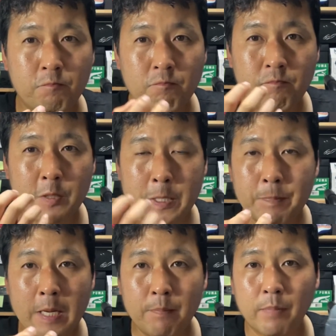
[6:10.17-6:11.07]

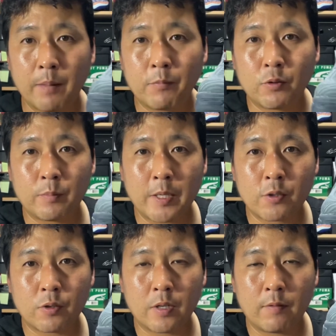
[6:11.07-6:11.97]
speed bump to make
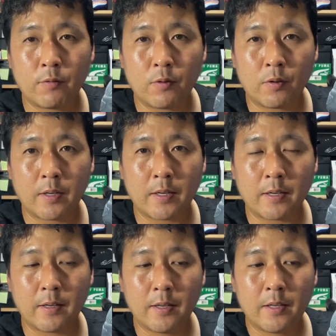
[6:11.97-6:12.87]
sure if you're
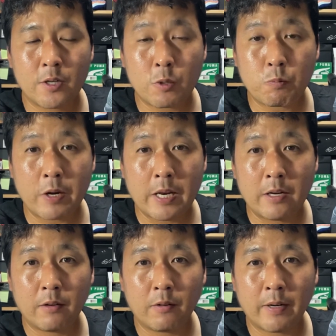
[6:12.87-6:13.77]
gonna
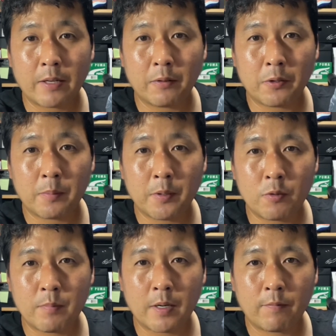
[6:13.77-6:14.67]
sprain your ankle a little bit, you
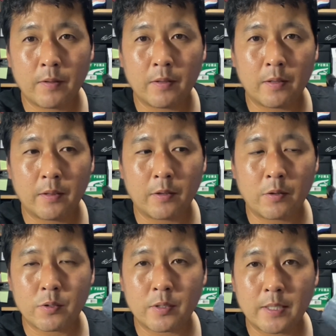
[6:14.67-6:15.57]
might feel the
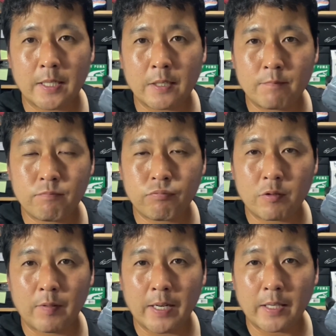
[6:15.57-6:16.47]
cushioning kind of
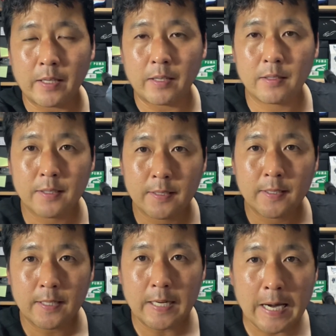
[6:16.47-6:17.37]
providing that
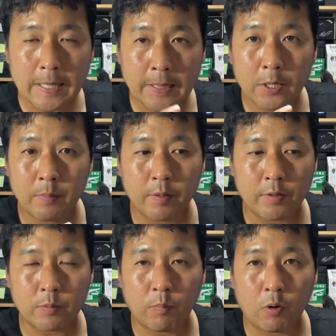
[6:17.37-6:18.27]
a little bit of a
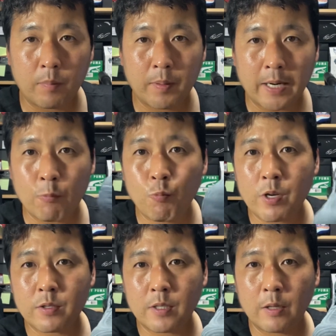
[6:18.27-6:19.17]
support. But I
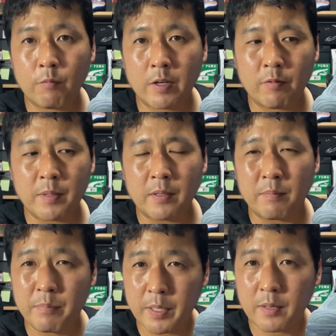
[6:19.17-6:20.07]
wished it would have been
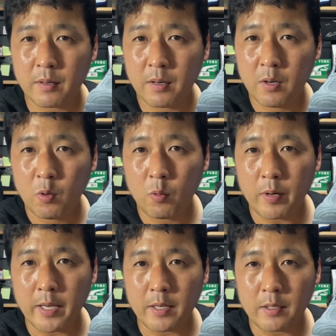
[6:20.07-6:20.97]
bigger or
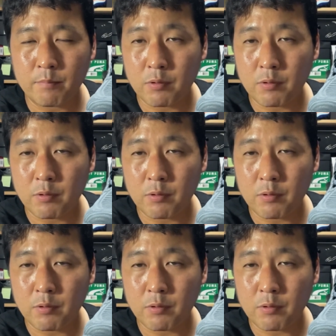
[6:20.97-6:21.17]
had a